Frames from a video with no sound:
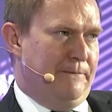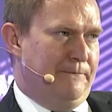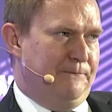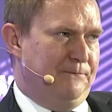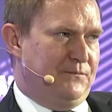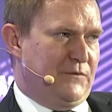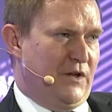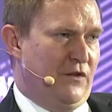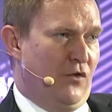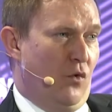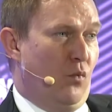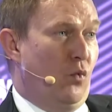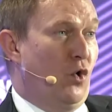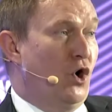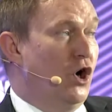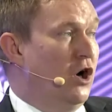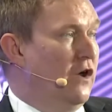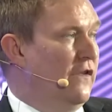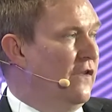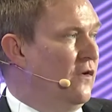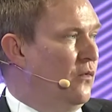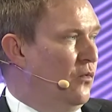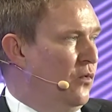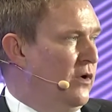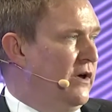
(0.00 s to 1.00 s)
the work
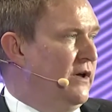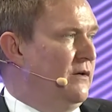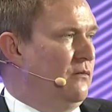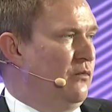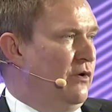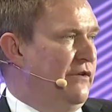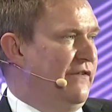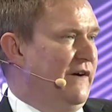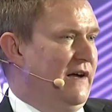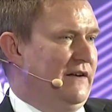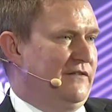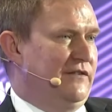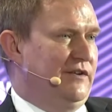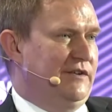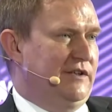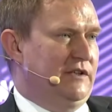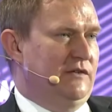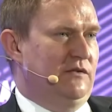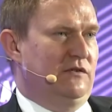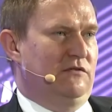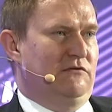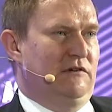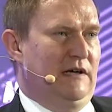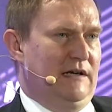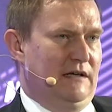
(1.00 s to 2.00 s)
that we've had to do
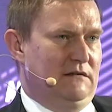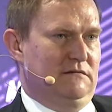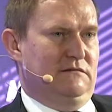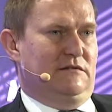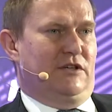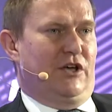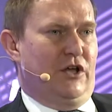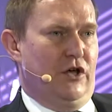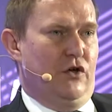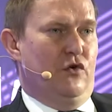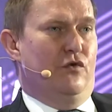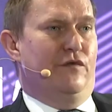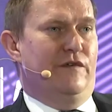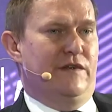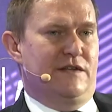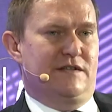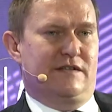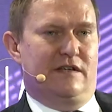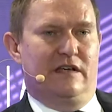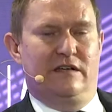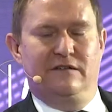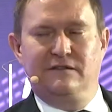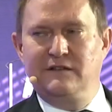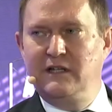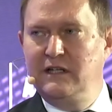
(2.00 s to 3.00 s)
around COVID
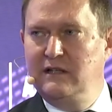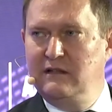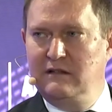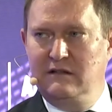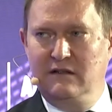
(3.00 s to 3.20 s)
safety,